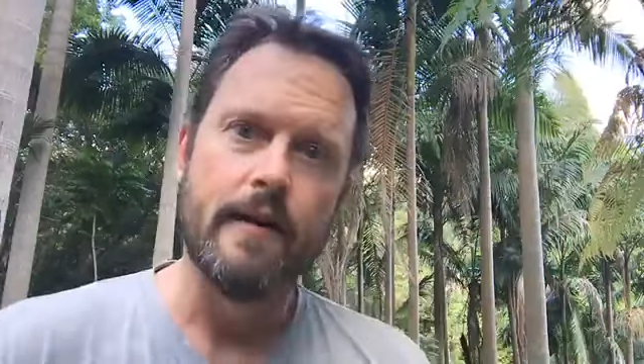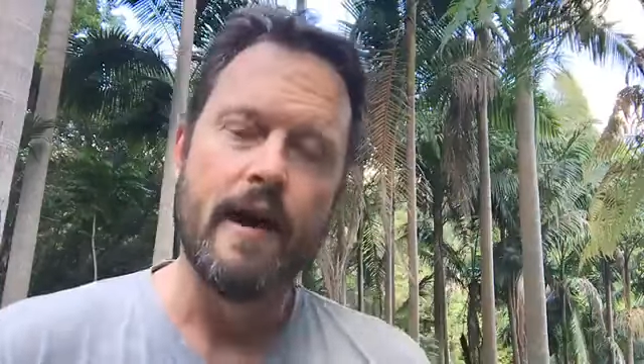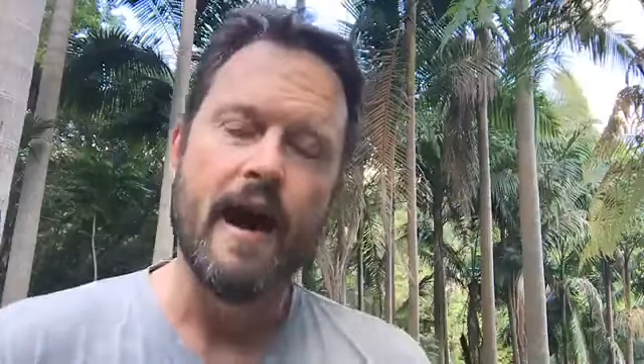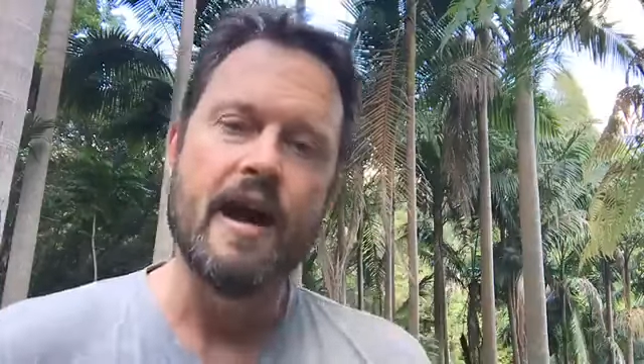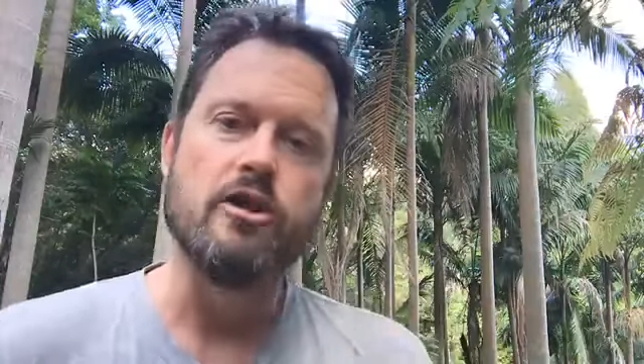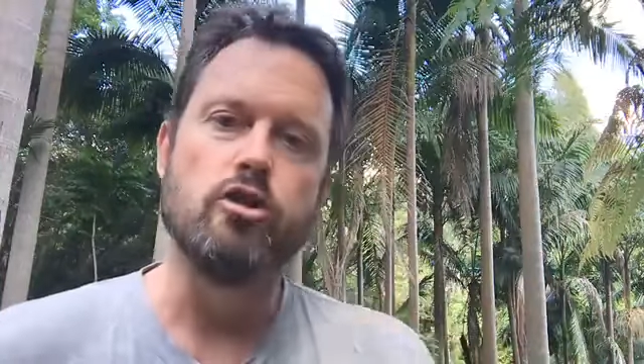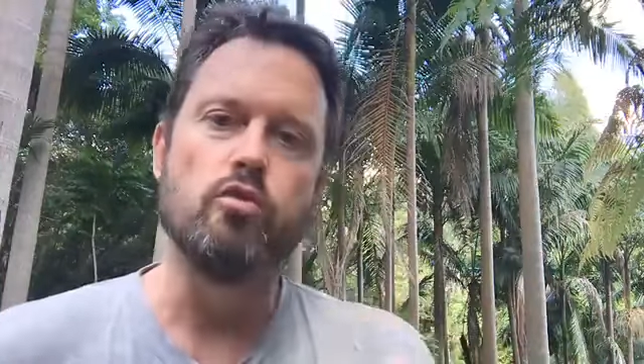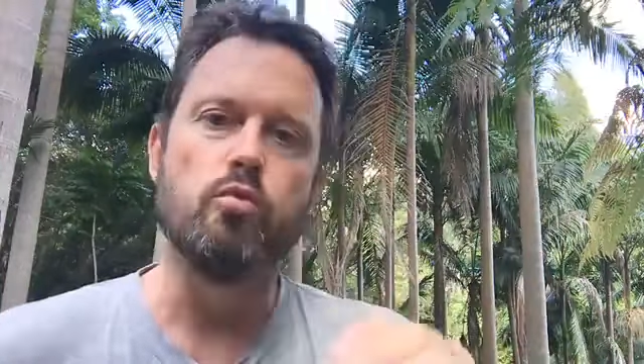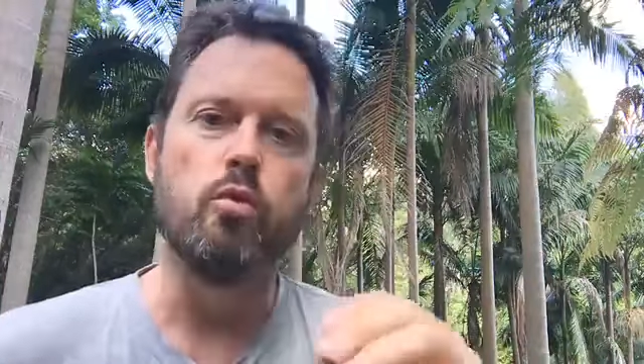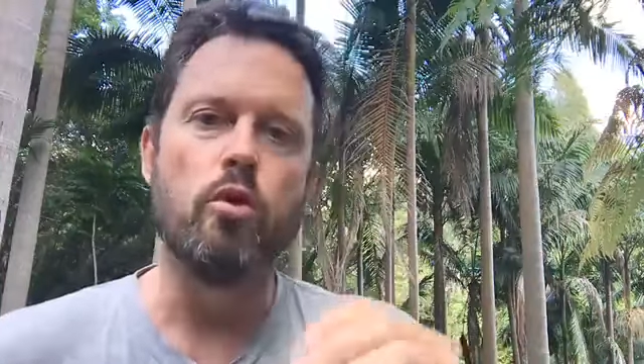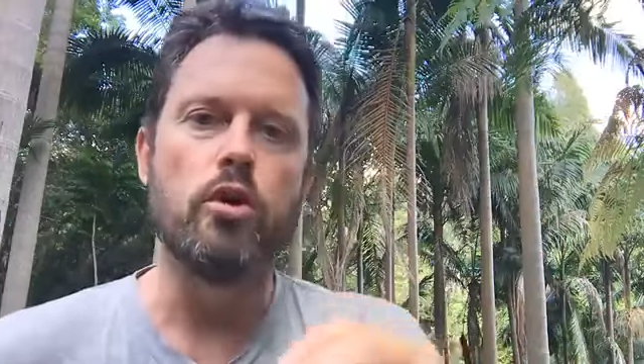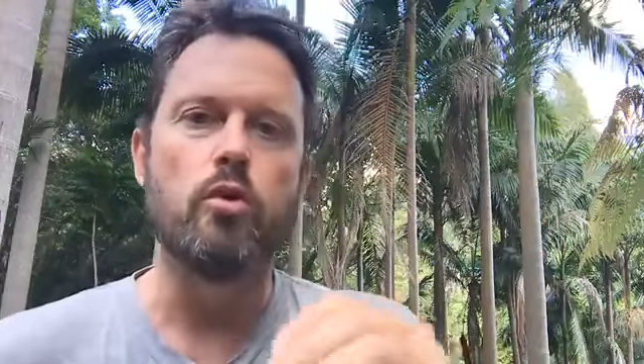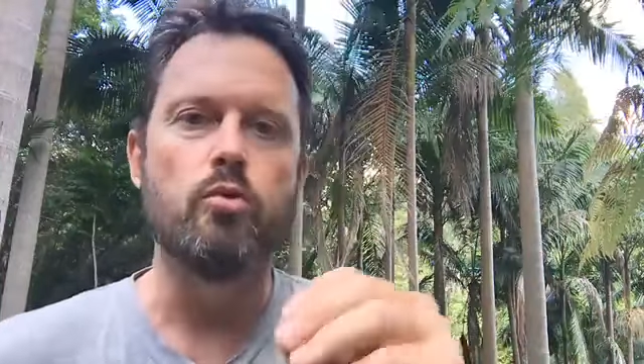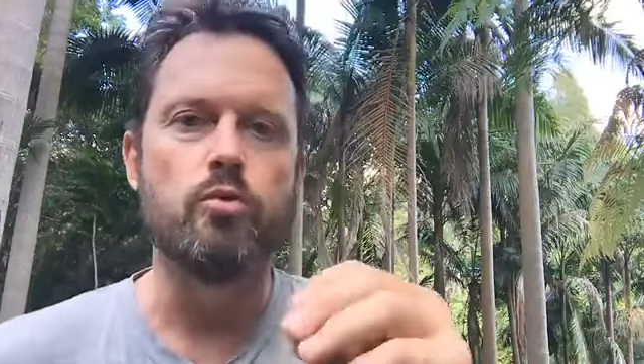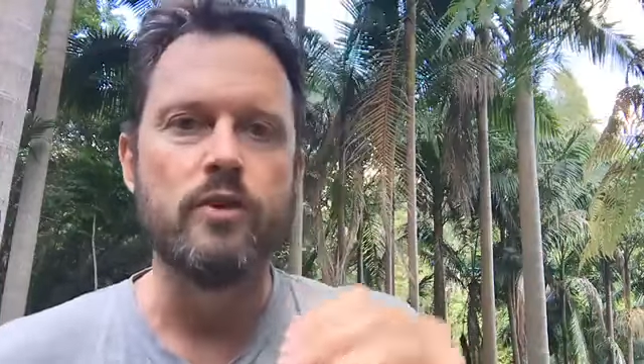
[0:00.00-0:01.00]
and you want
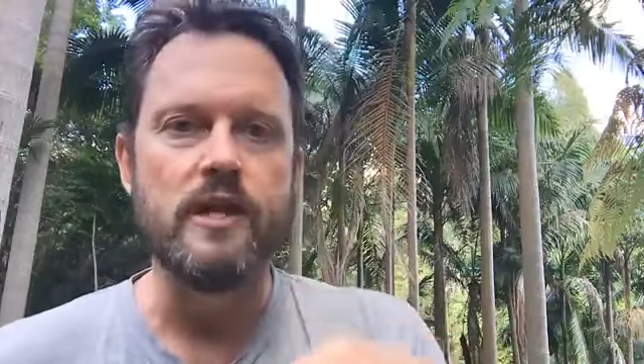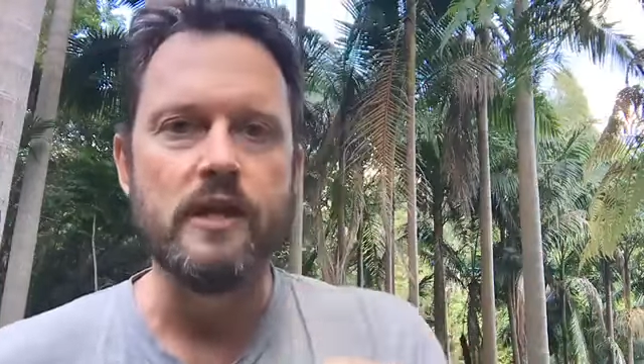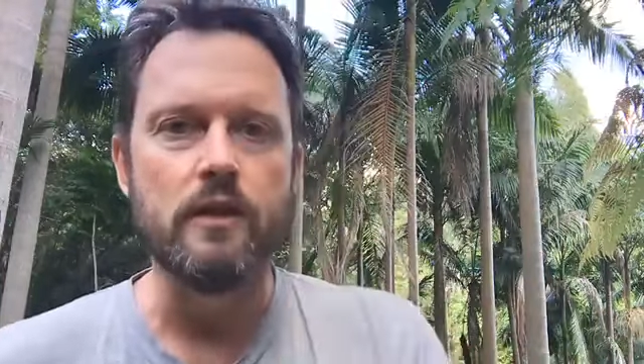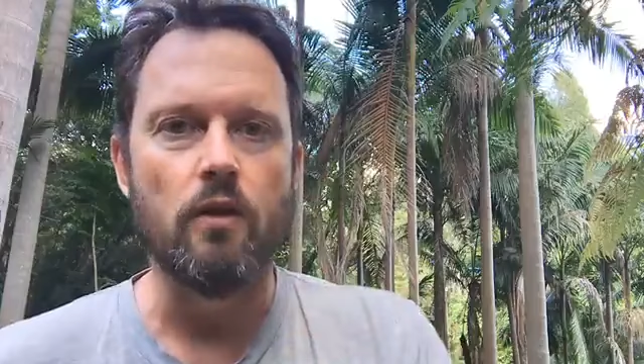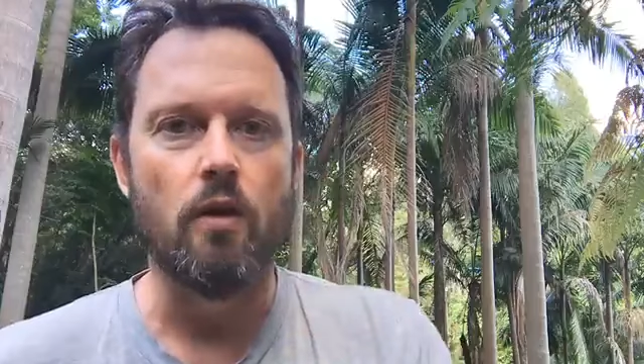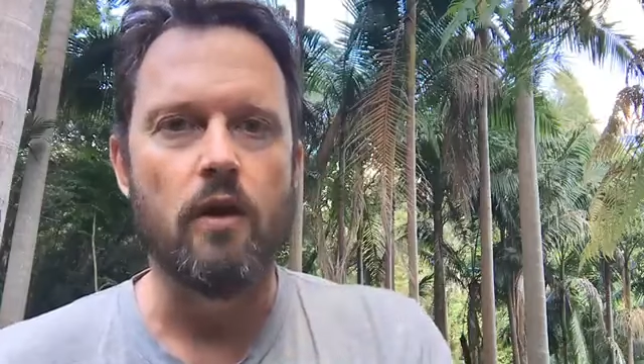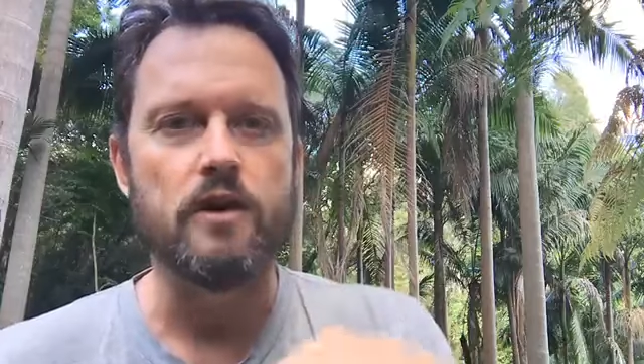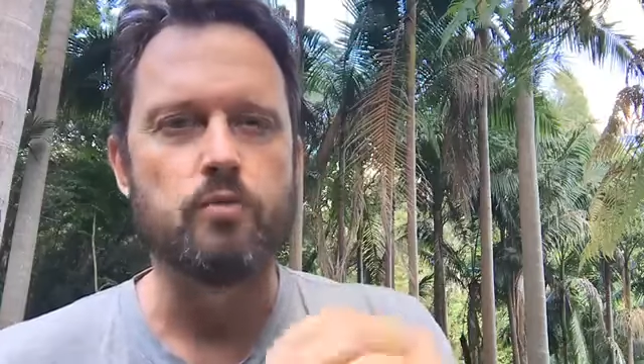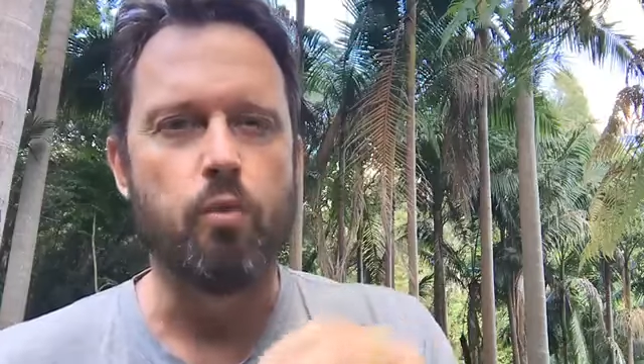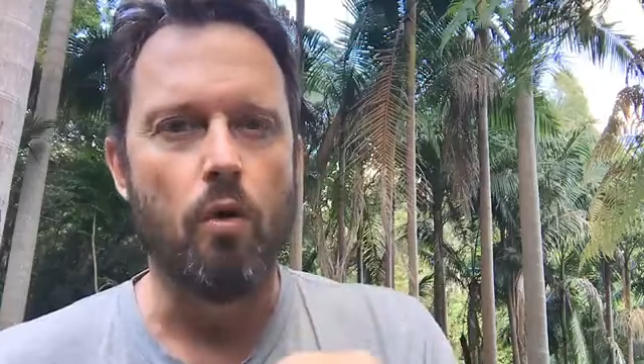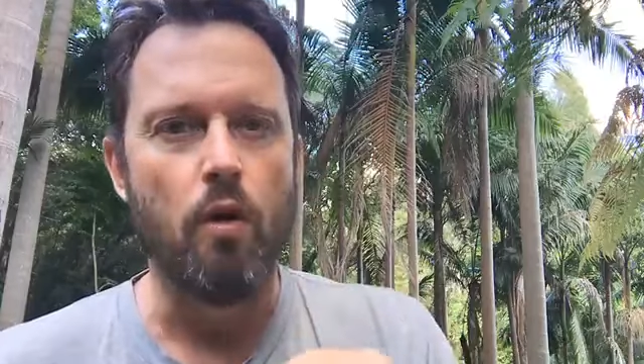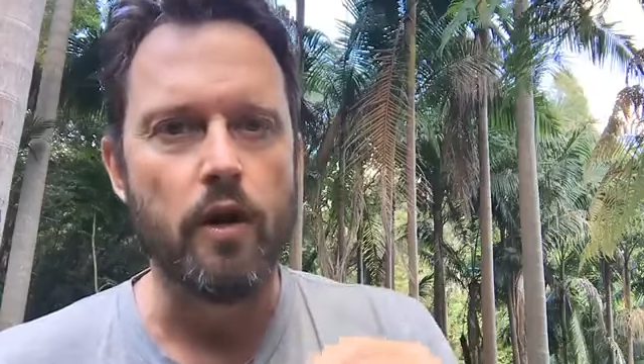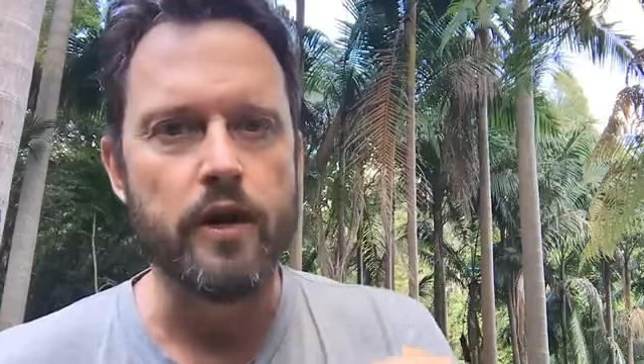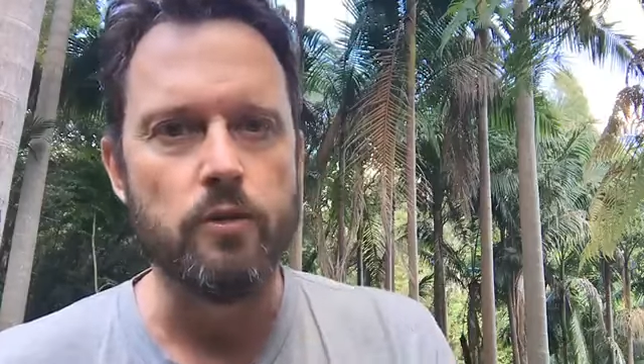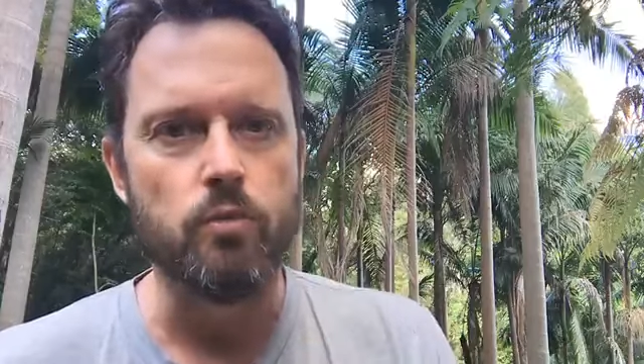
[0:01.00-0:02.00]
to realize
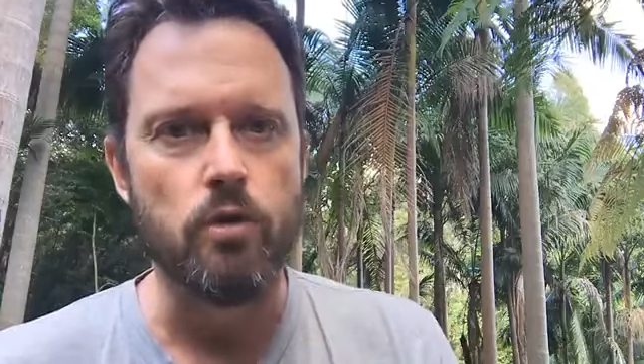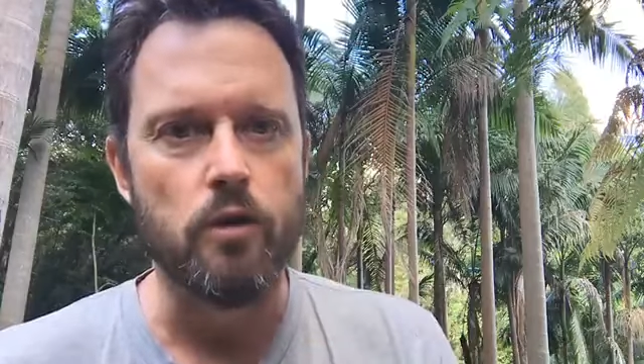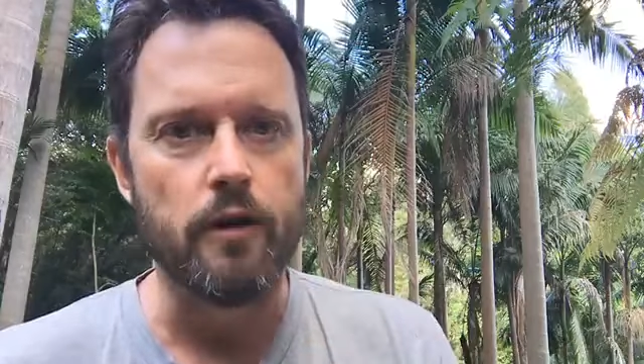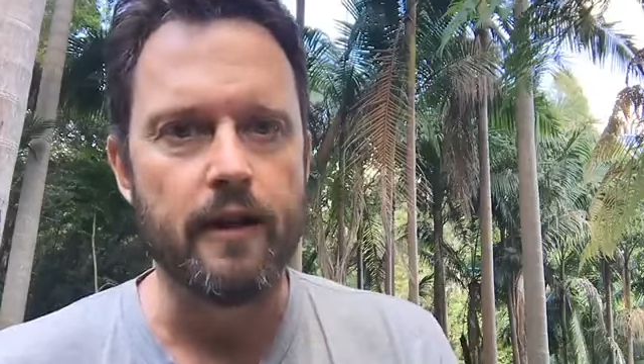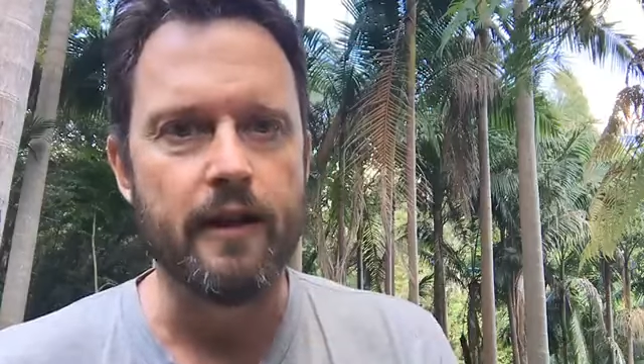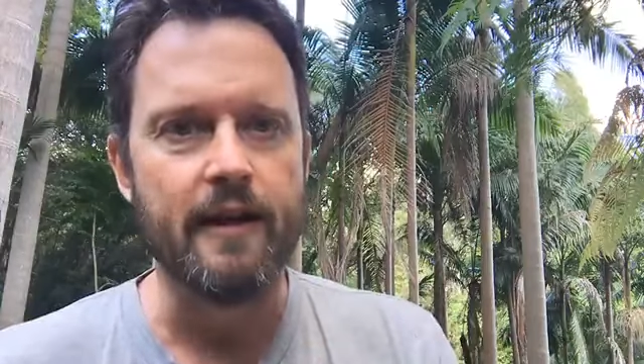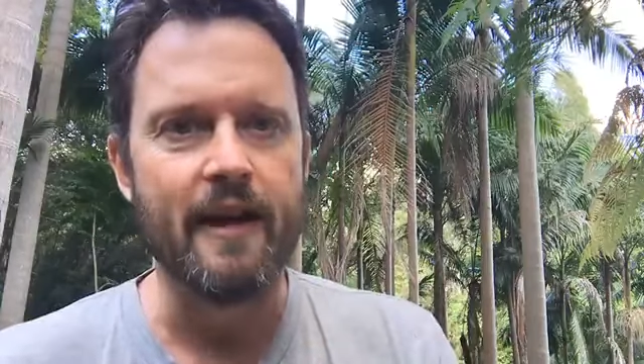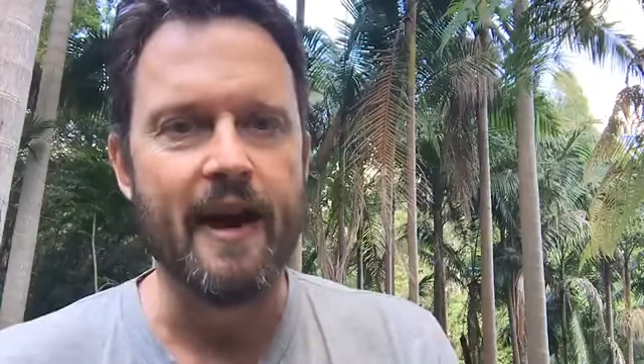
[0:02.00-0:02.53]
why you're working,